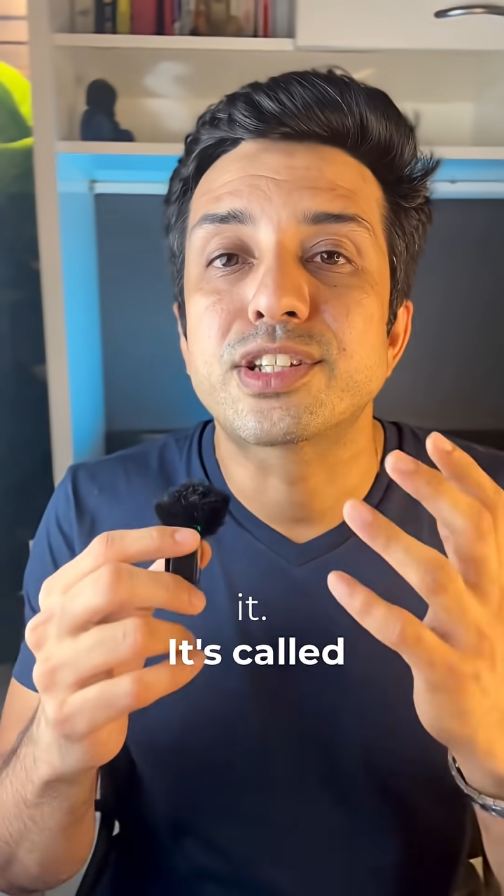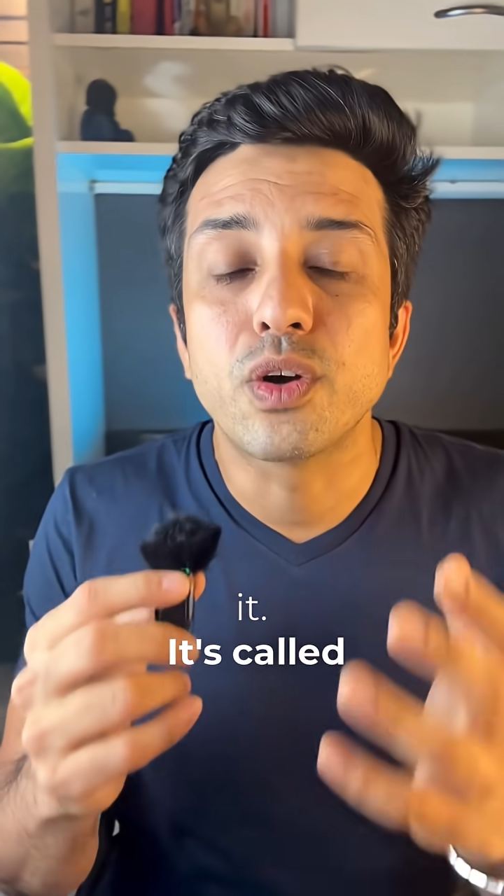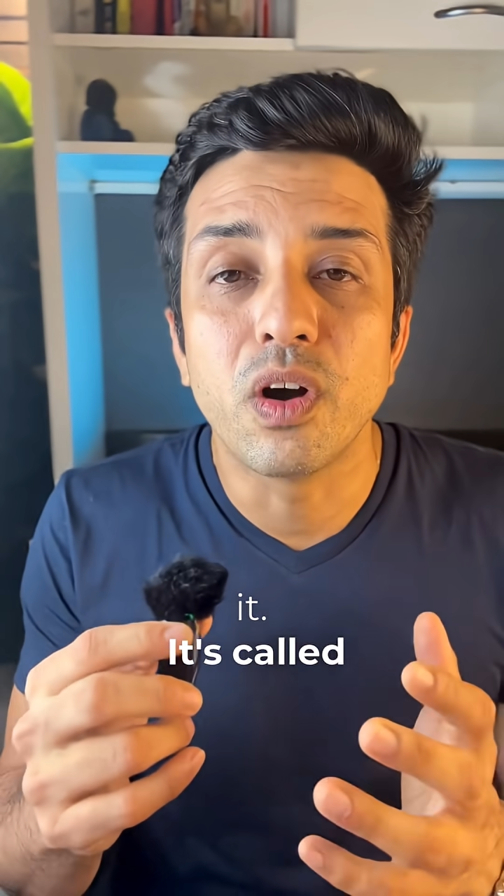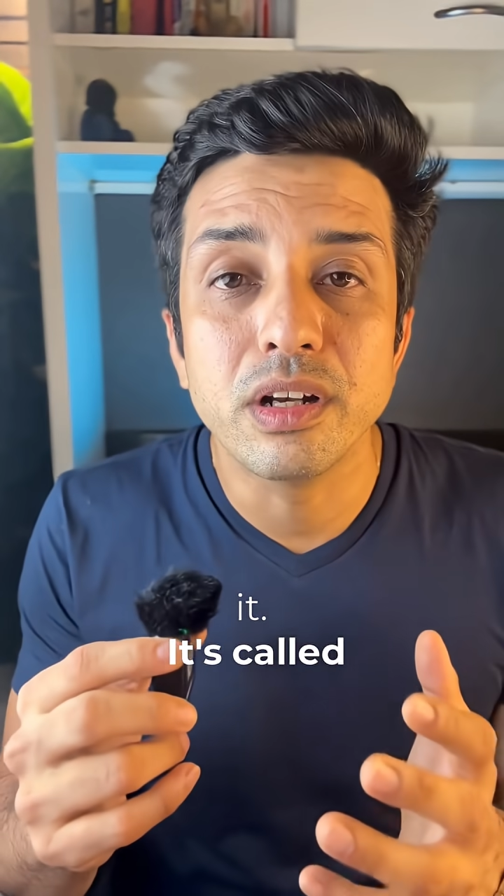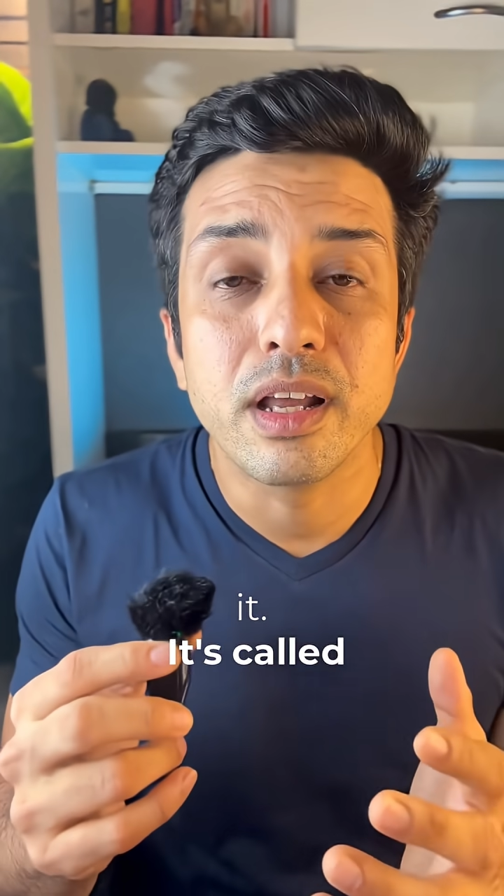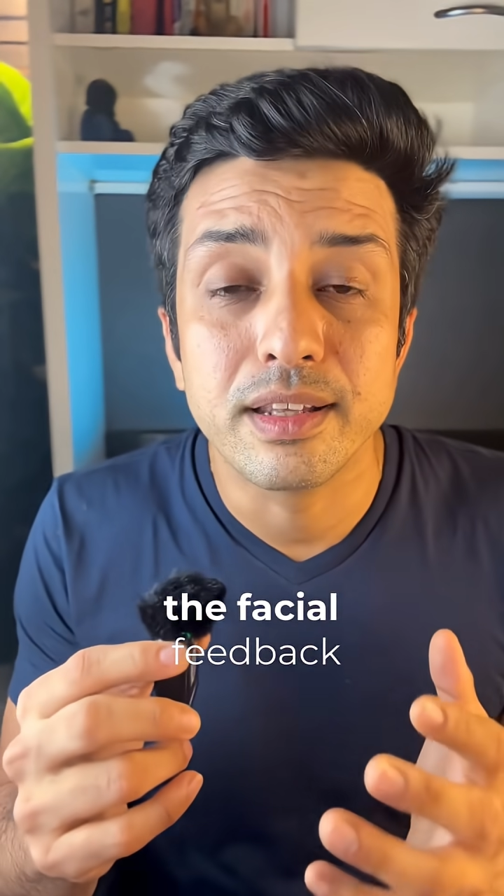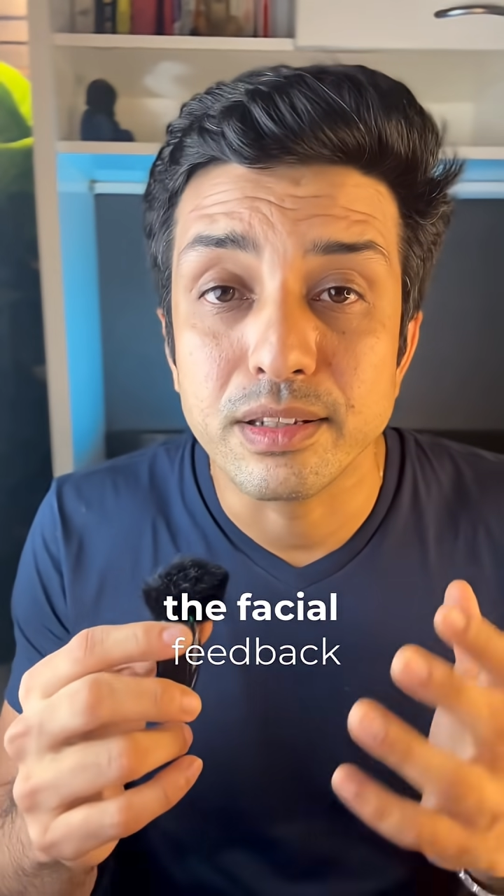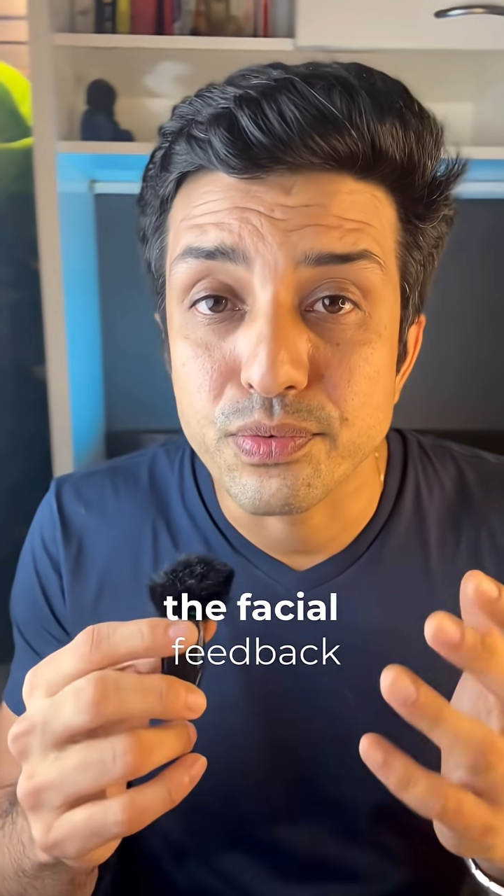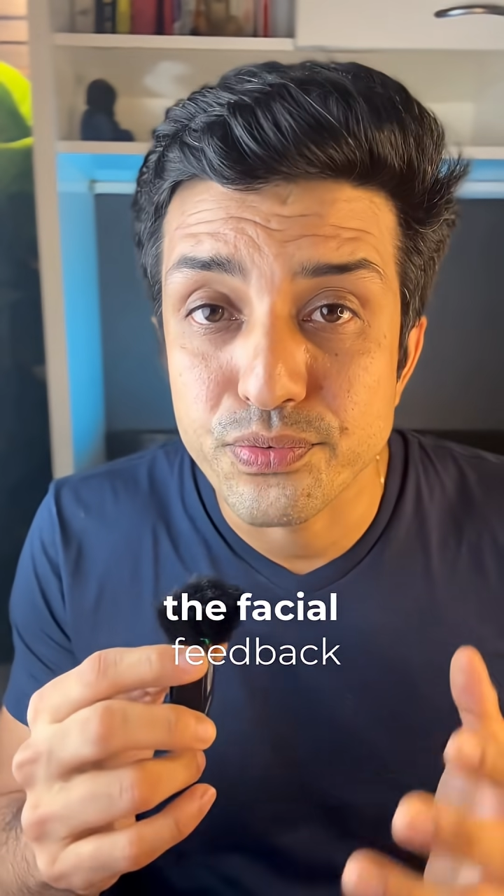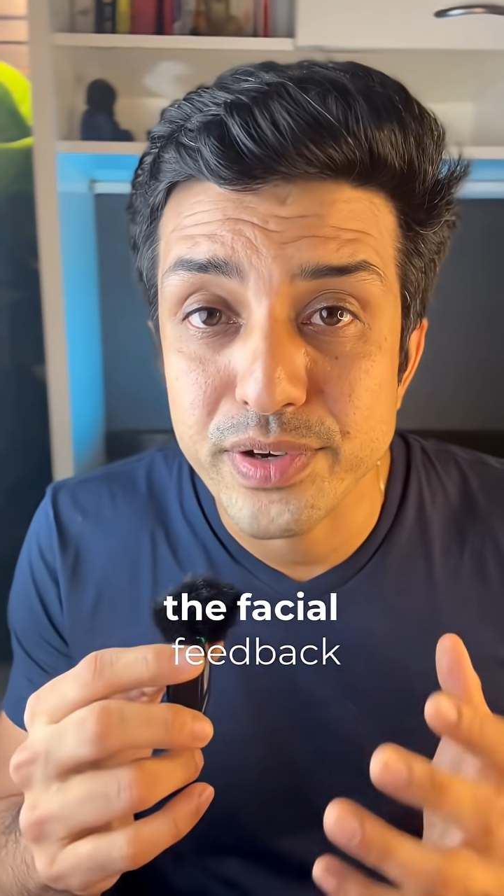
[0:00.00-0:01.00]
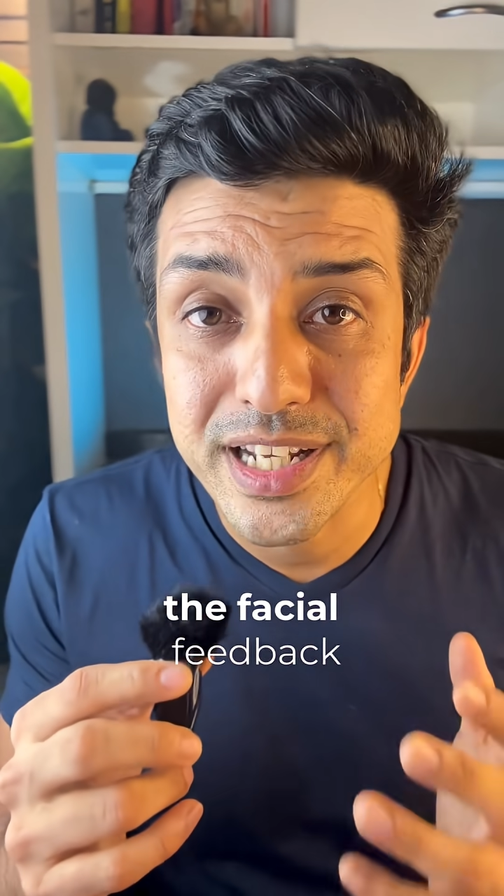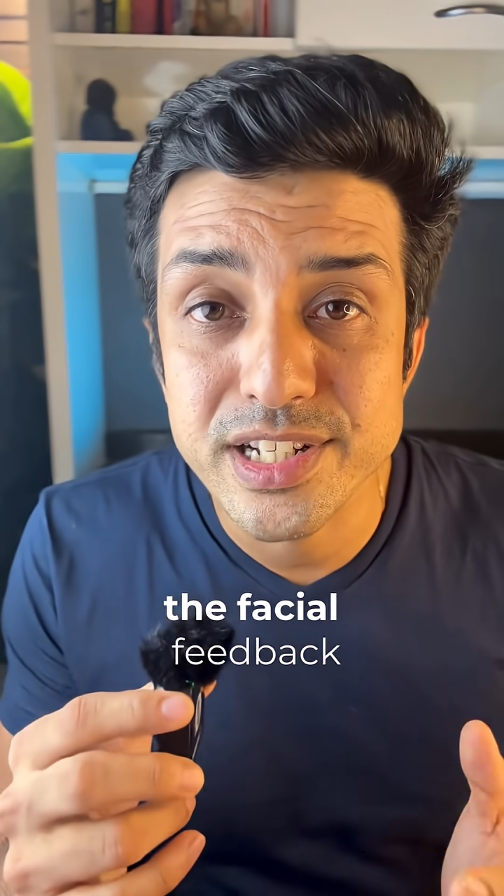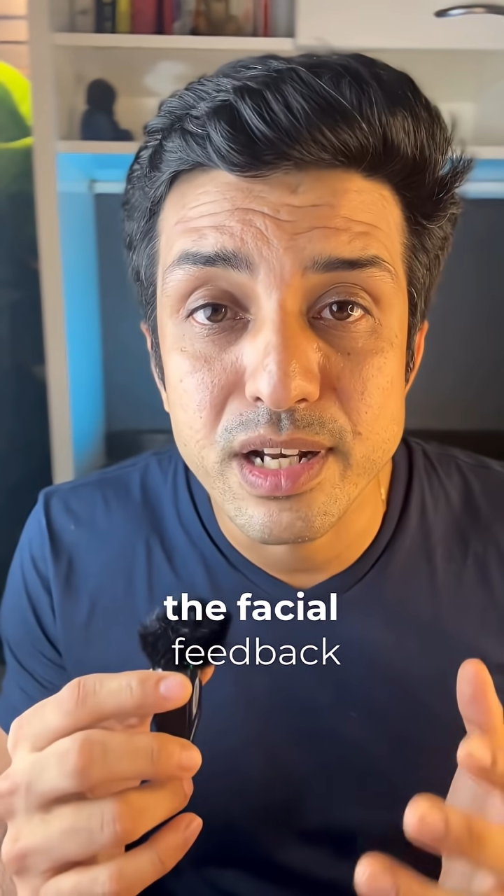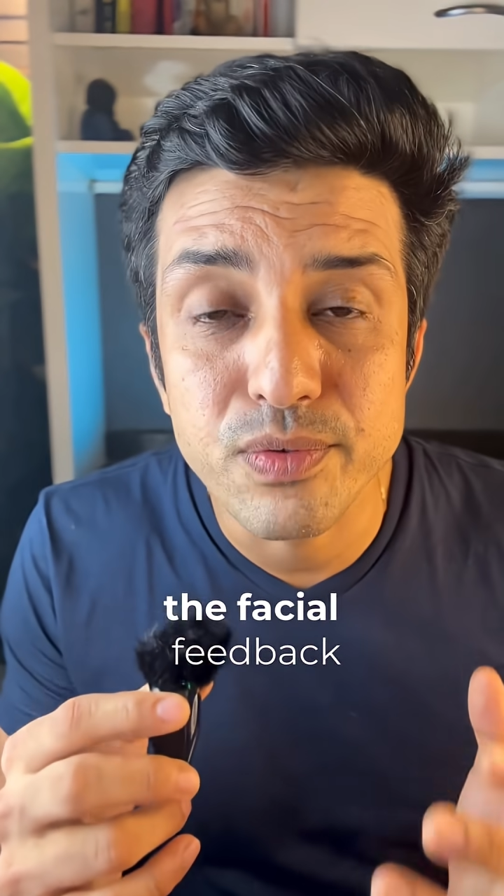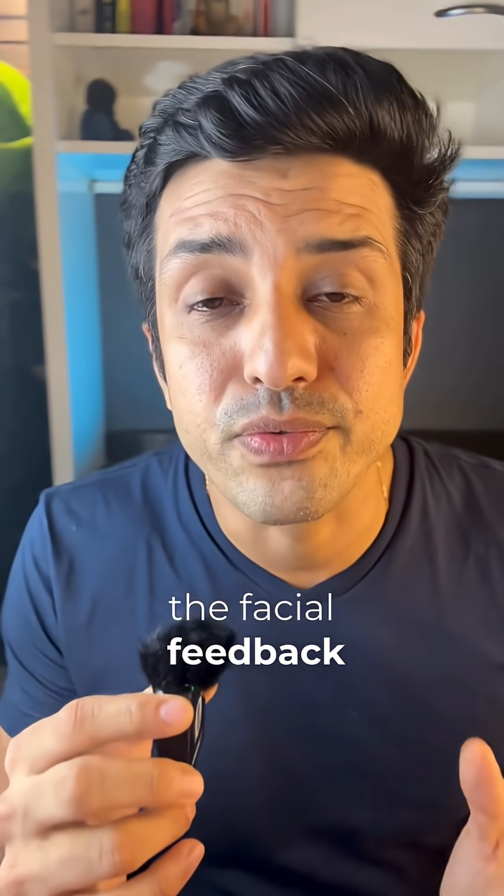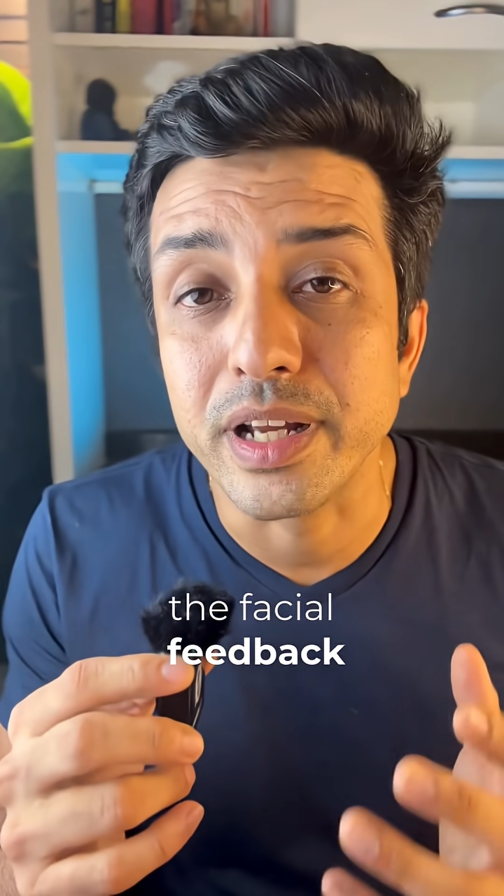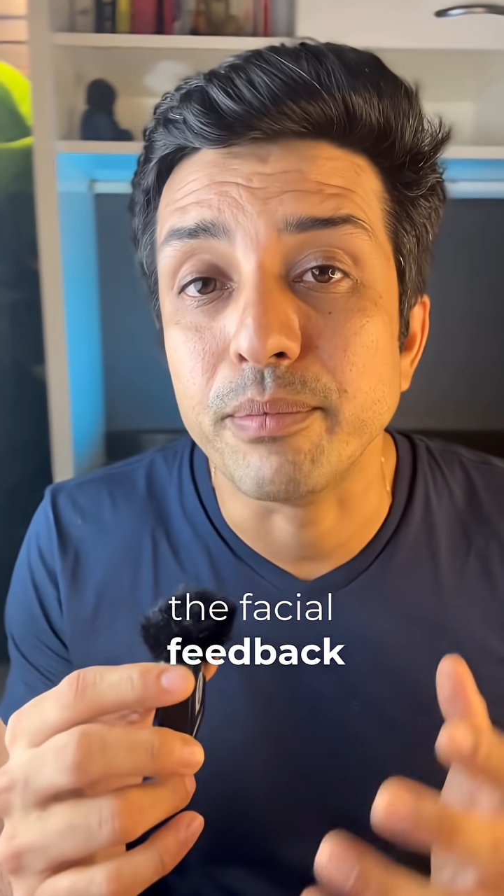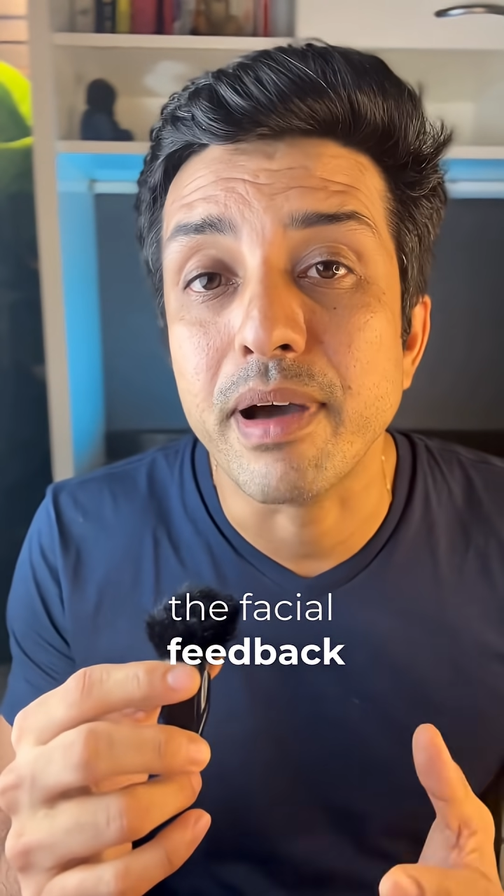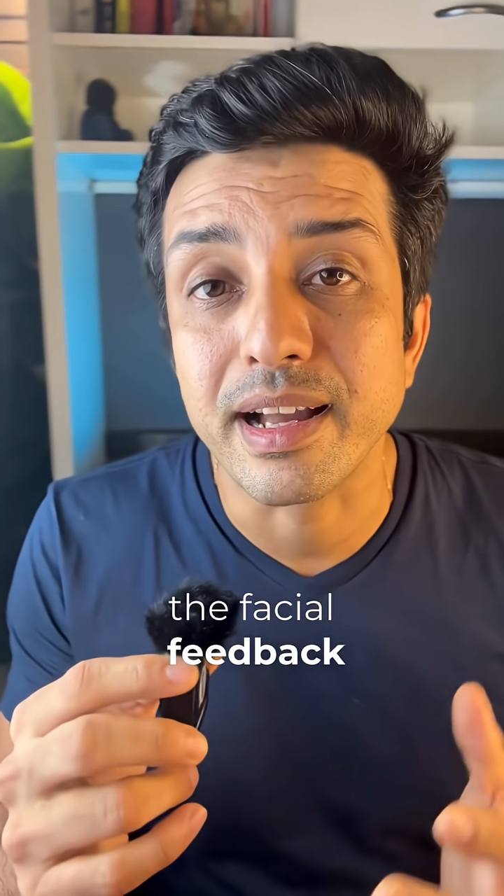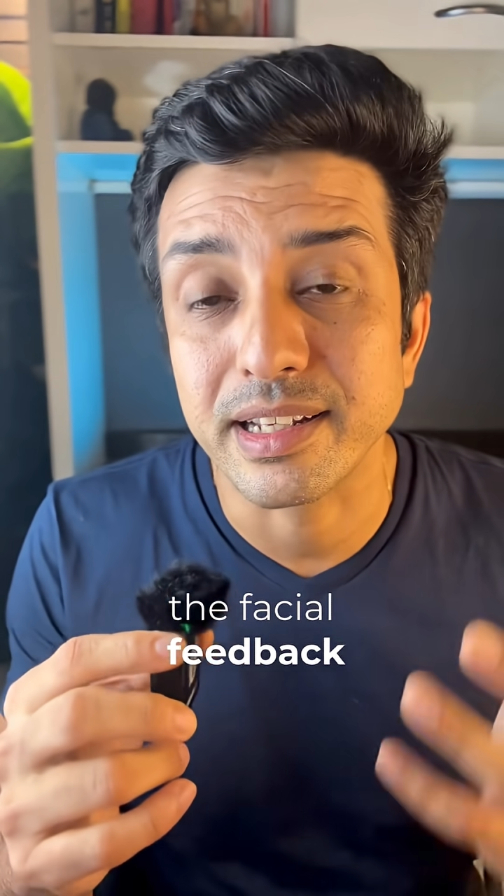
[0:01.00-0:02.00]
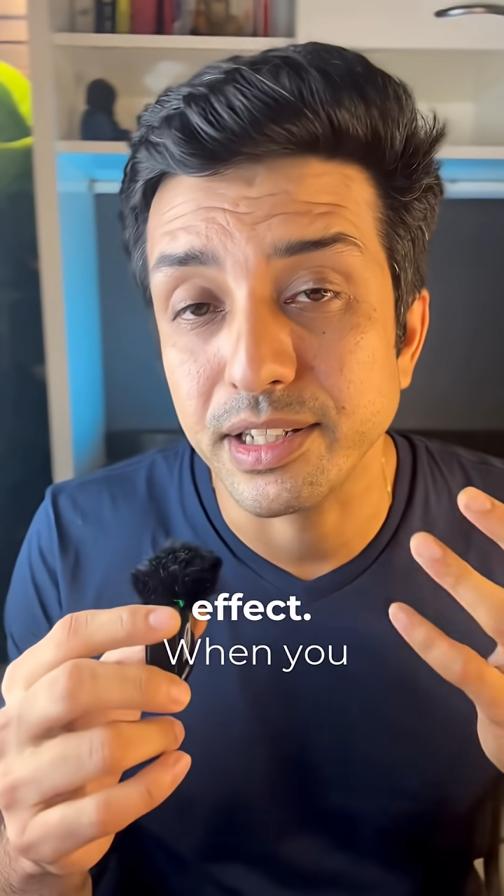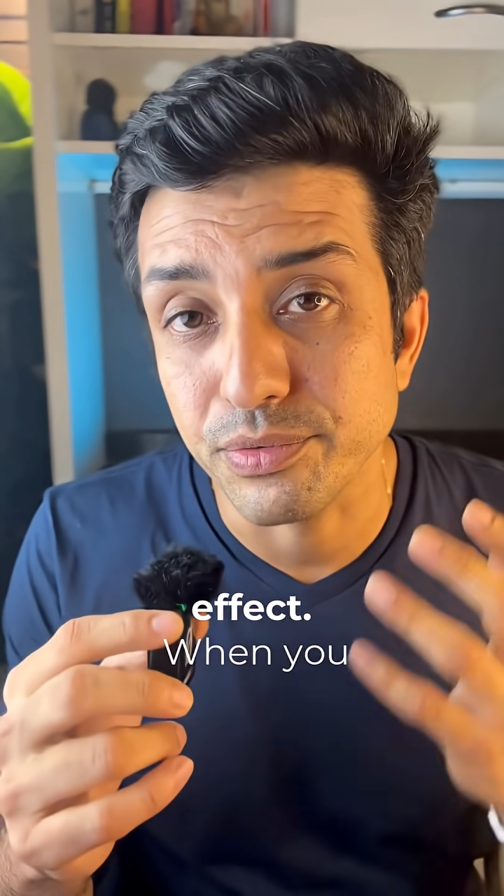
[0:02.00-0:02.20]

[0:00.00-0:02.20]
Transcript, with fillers: It's called the facial feedback